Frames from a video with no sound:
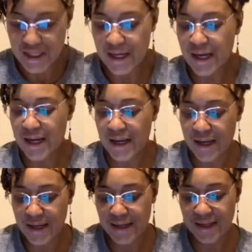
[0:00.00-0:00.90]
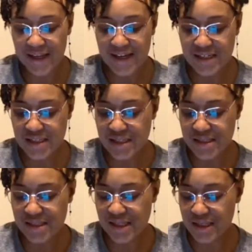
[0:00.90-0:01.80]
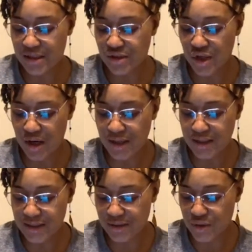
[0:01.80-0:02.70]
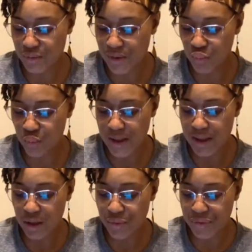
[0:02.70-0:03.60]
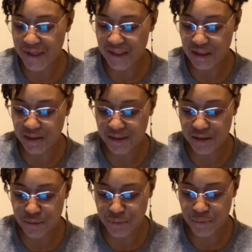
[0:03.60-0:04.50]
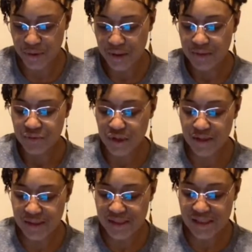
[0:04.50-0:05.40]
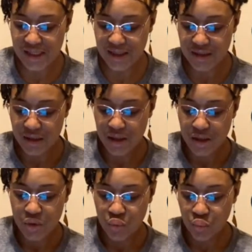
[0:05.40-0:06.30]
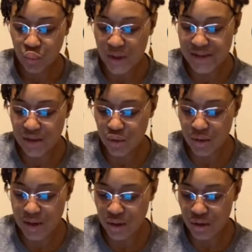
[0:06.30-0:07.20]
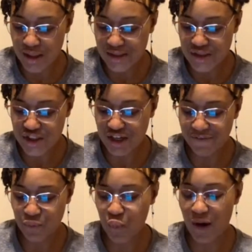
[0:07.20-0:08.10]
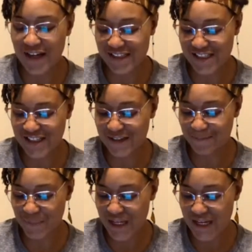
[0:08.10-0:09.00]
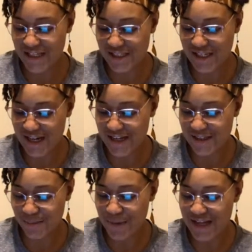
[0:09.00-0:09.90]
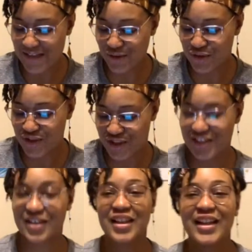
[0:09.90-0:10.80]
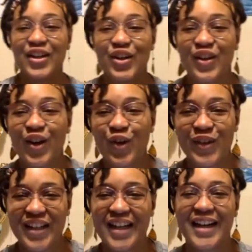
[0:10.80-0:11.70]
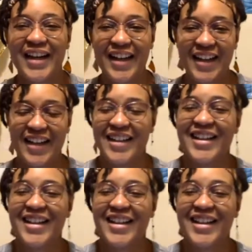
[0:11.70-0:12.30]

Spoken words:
Etta is saying the dark doing well, thank you. Dark is saying, what's going on, Chef Watson and Dance Master Leo? Okay.